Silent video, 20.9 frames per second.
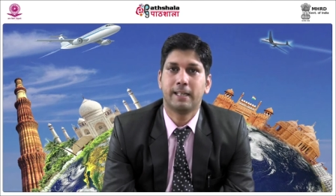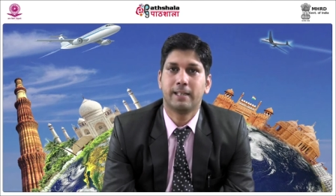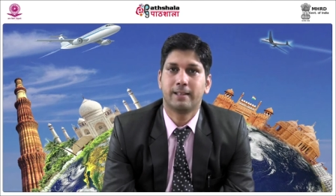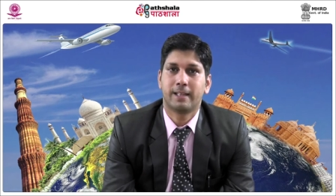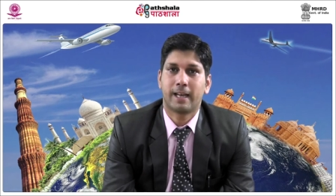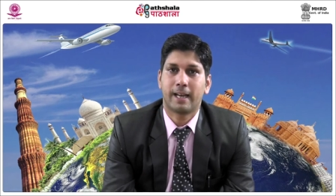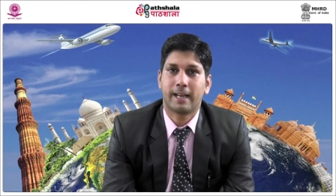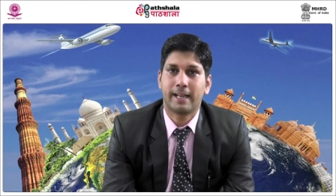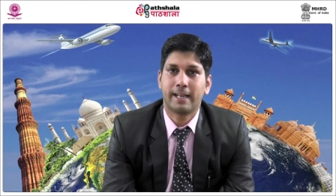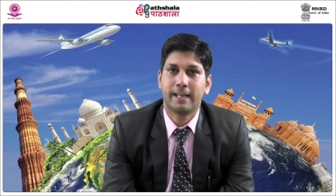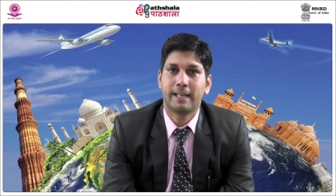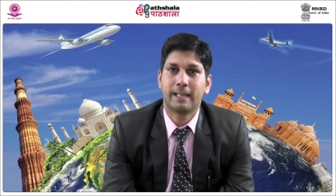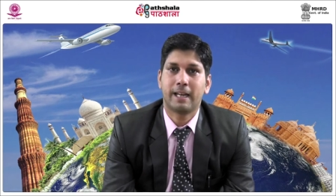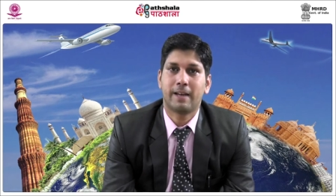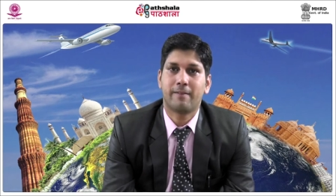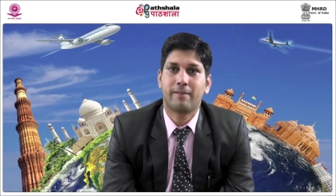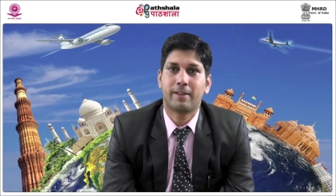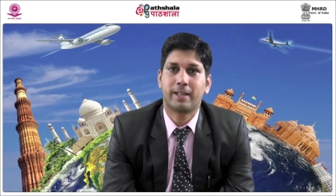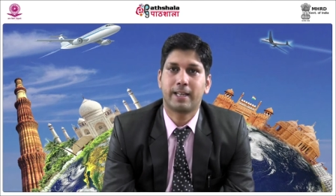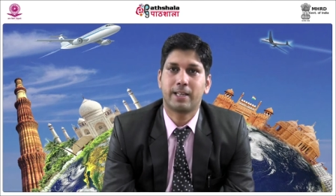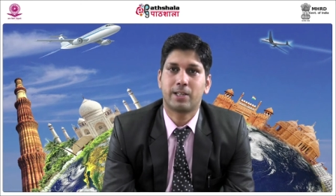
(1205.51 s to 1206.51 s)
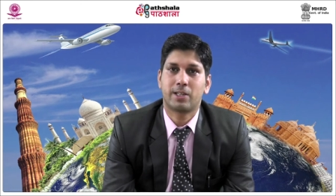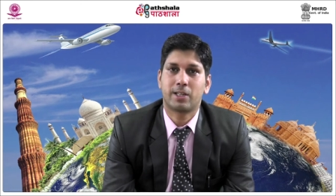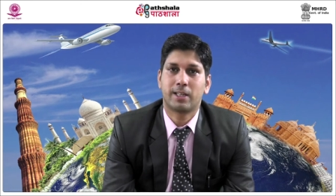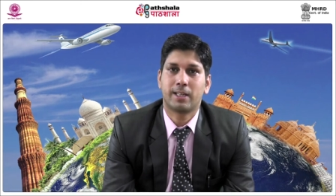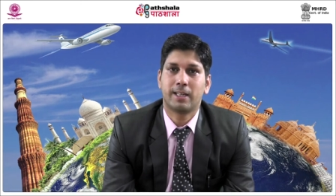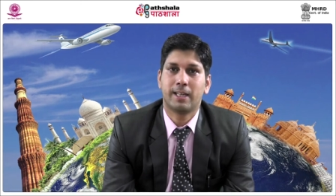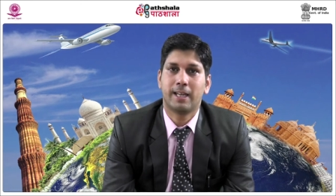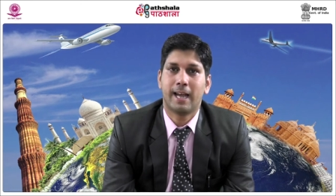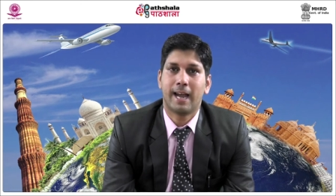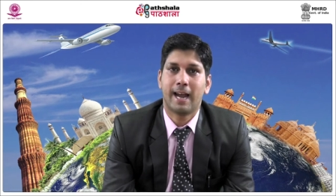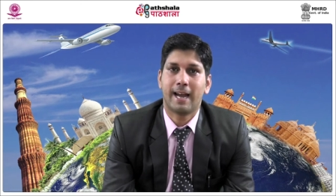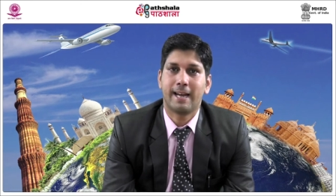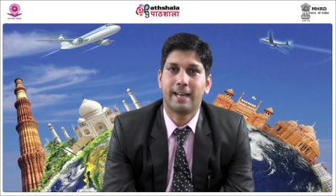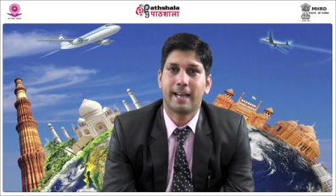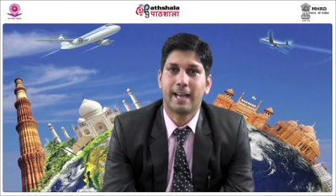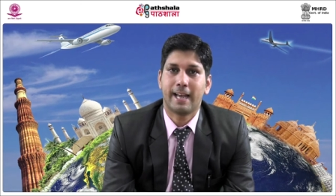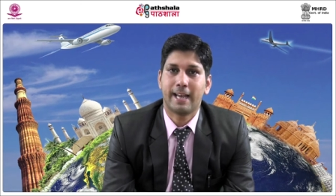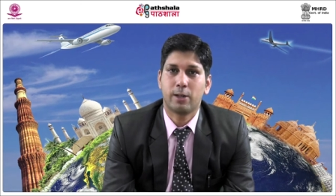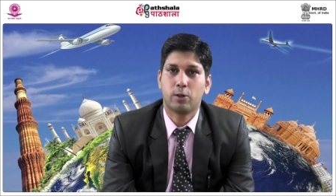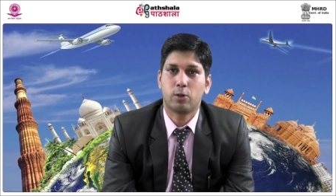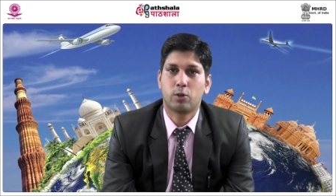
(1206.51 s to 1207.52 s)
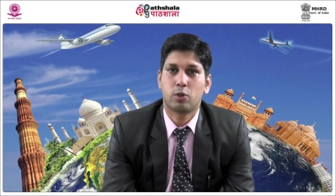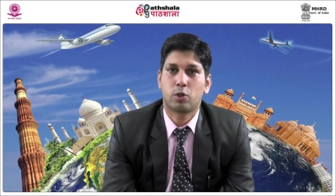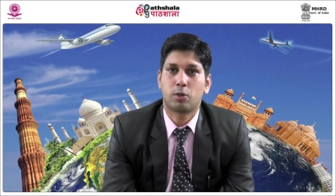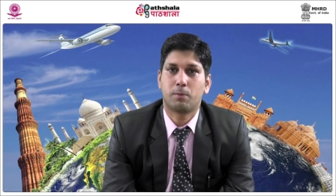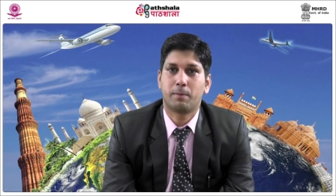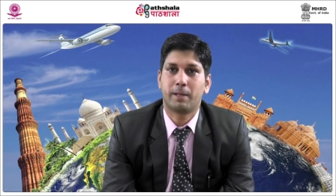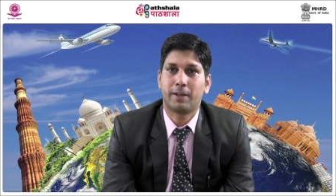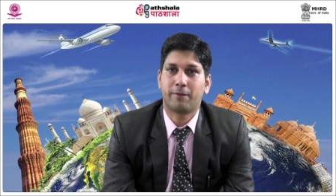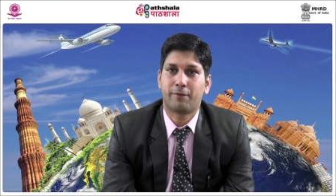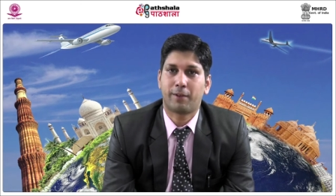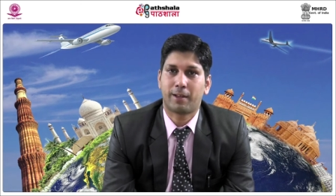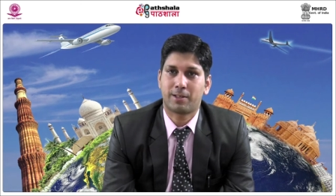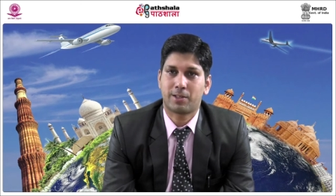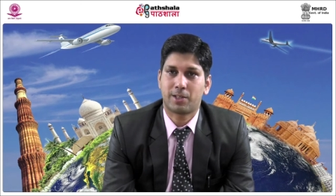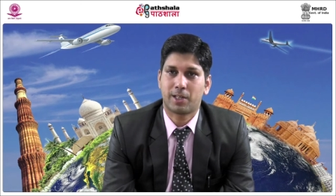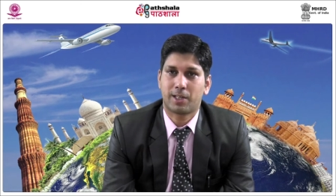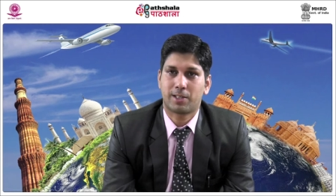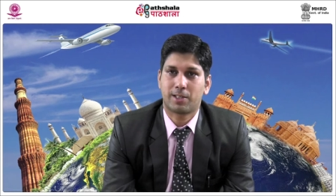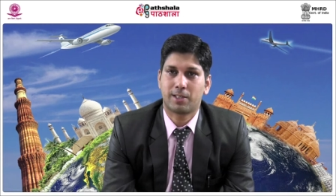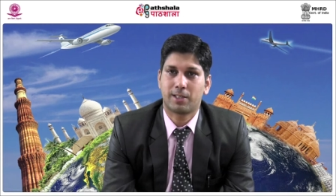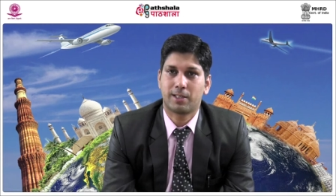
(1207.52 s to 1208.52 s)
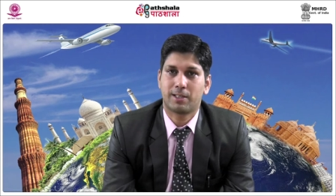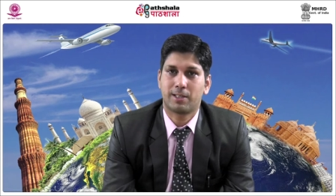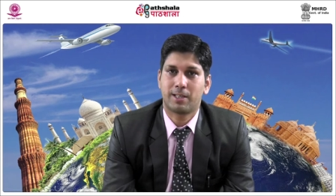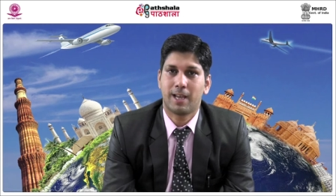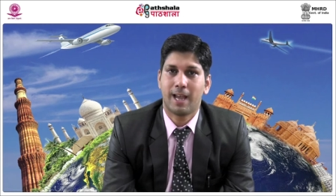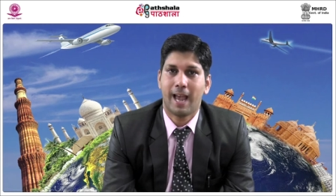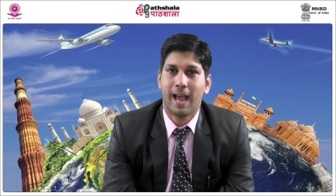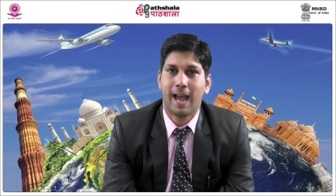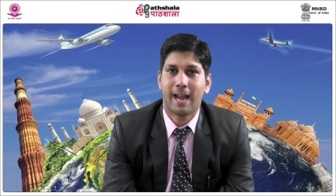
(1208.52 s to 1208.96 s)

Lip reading: the air navigation and aerodrome infrastructures